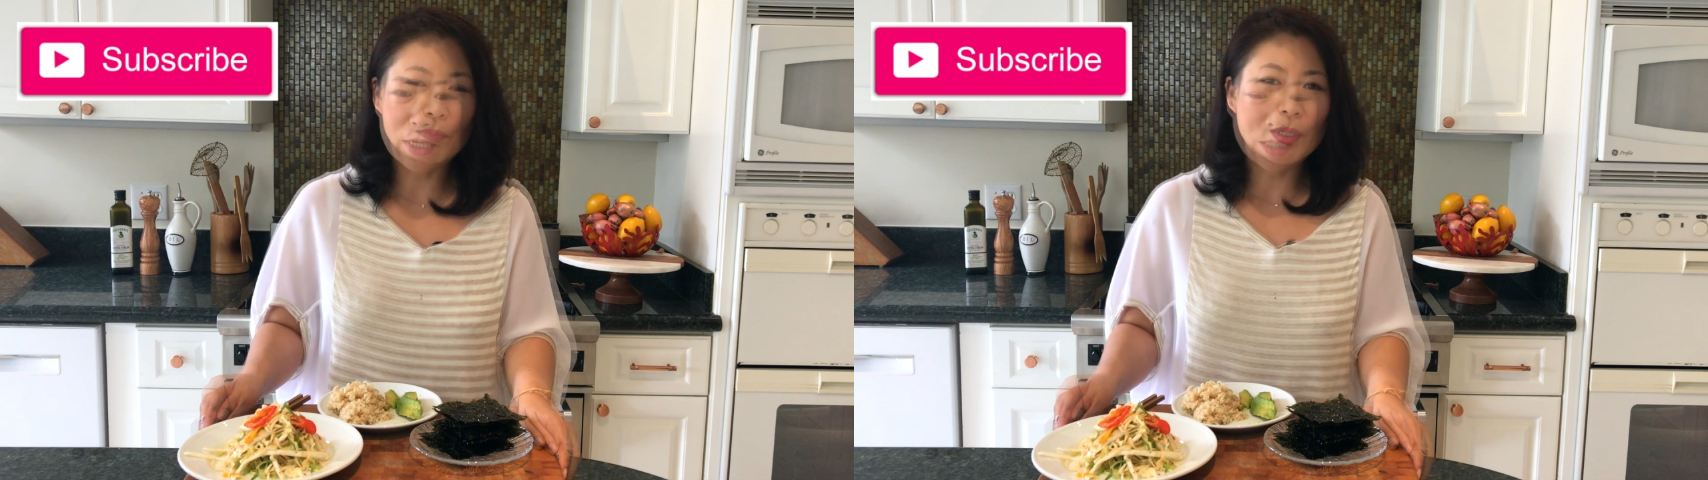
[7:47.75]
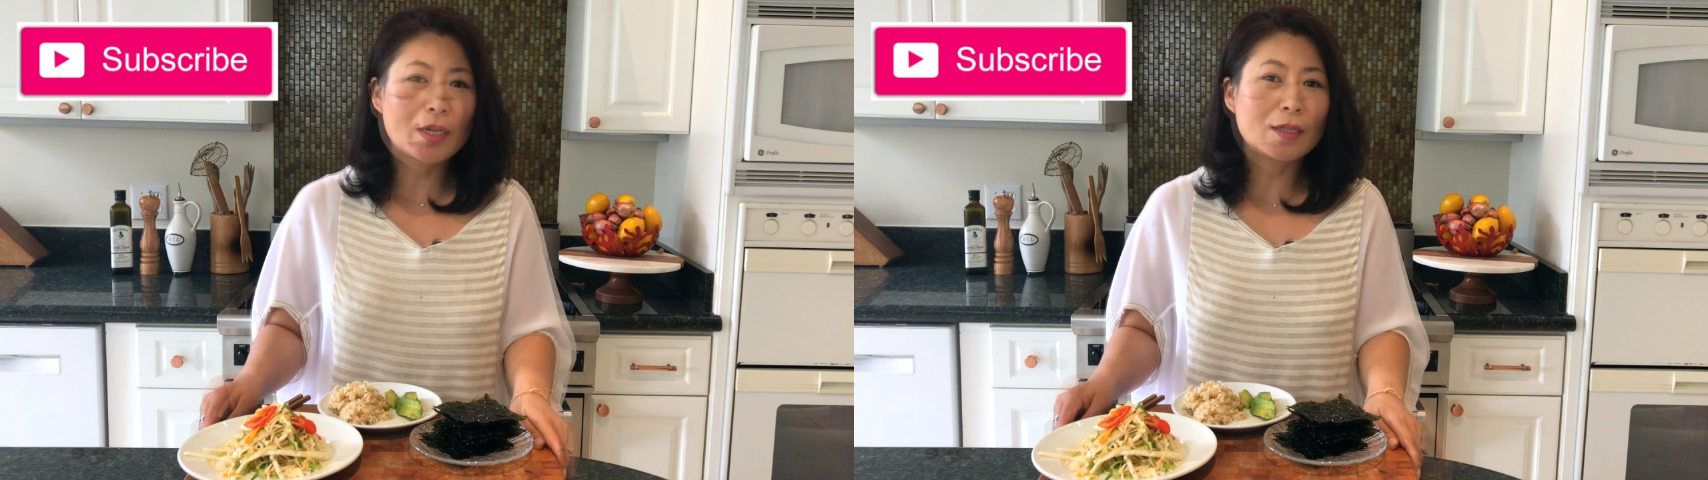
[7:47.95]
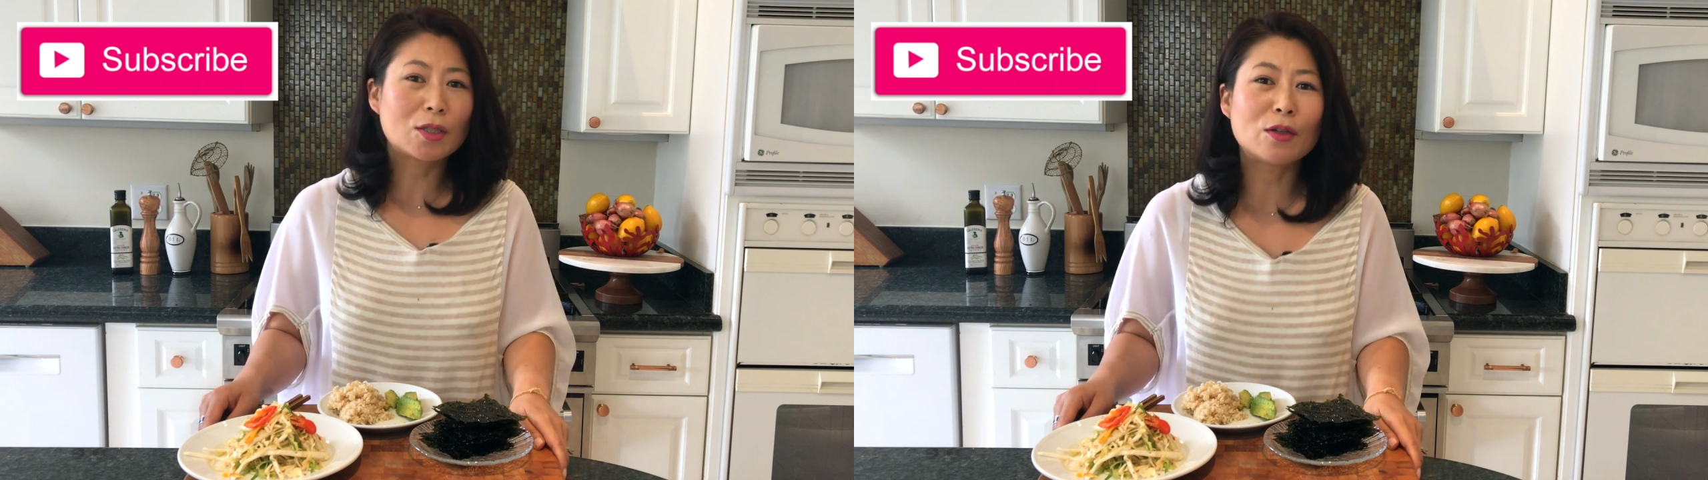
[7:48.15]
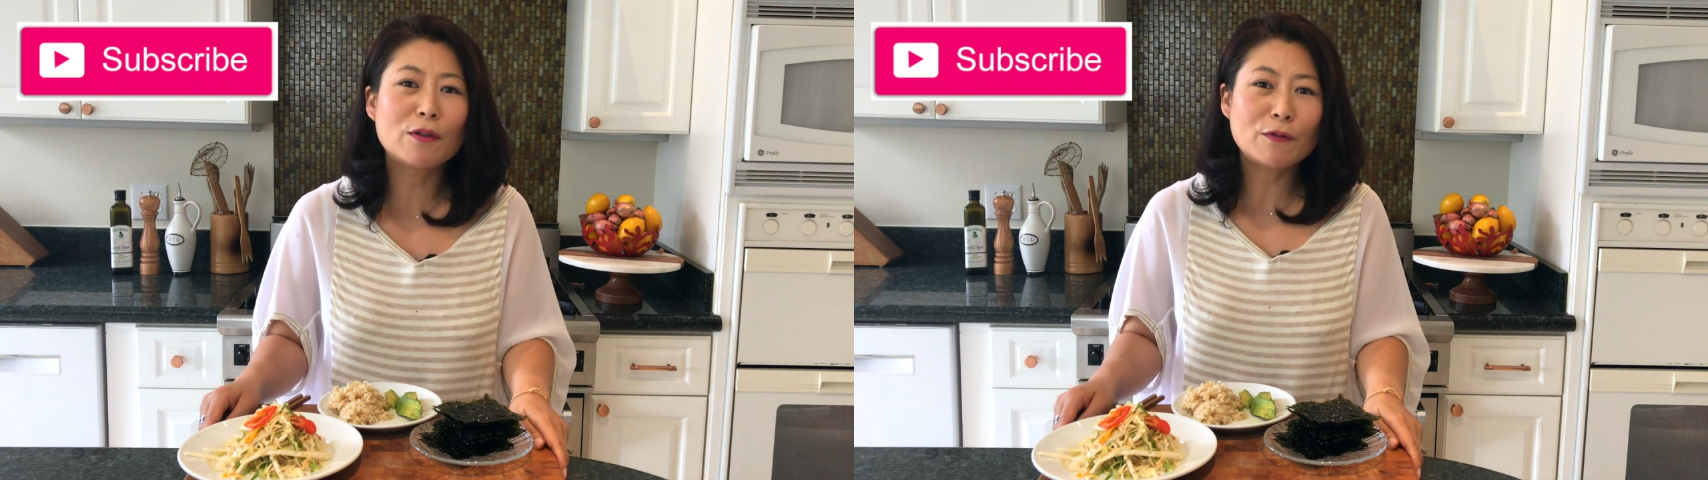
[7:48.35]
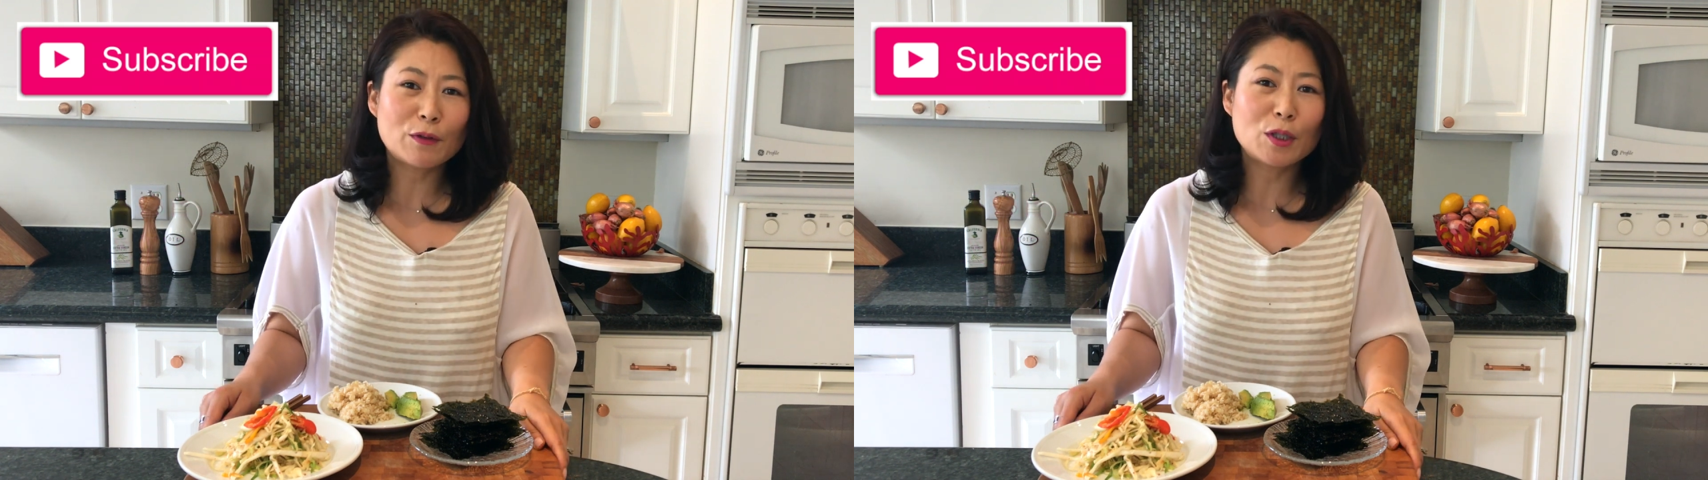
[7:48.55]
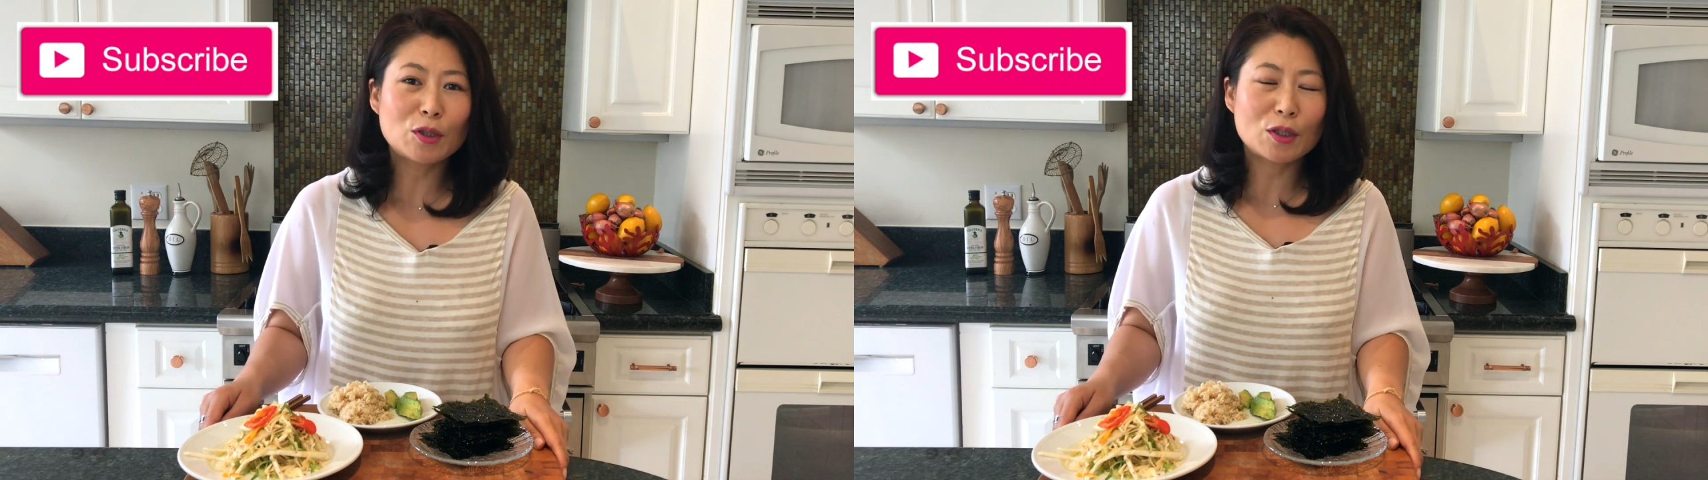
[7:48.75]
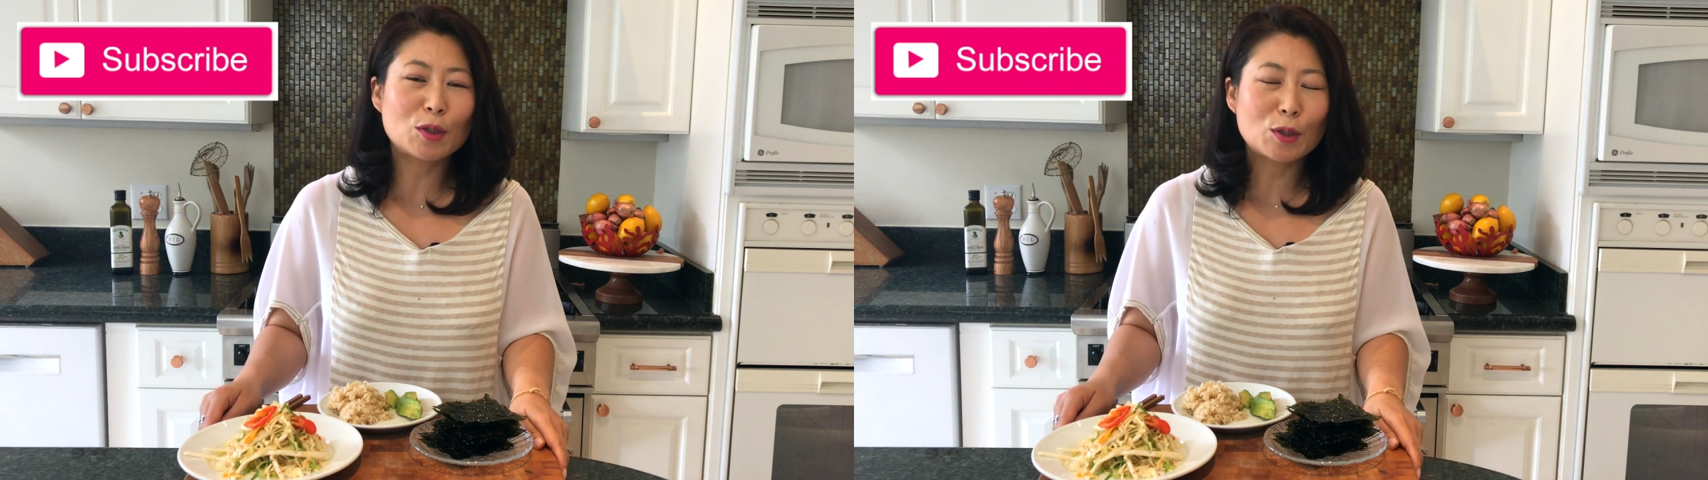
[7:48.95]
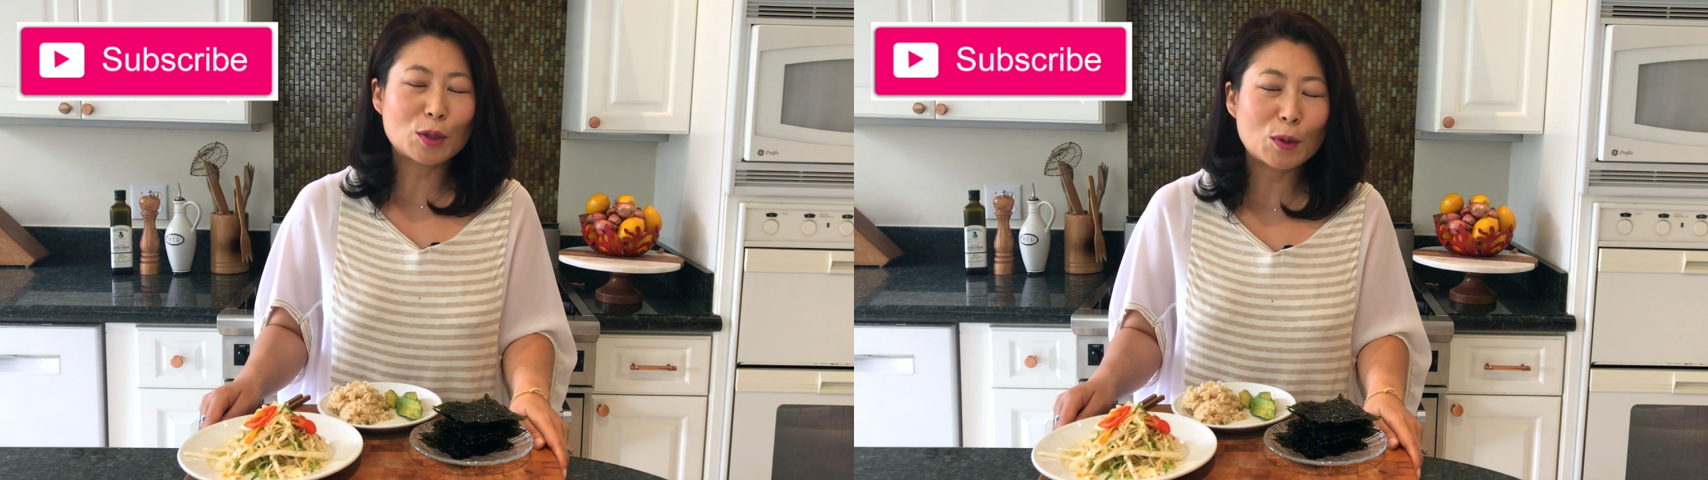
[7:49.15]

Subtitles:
because Korean food is just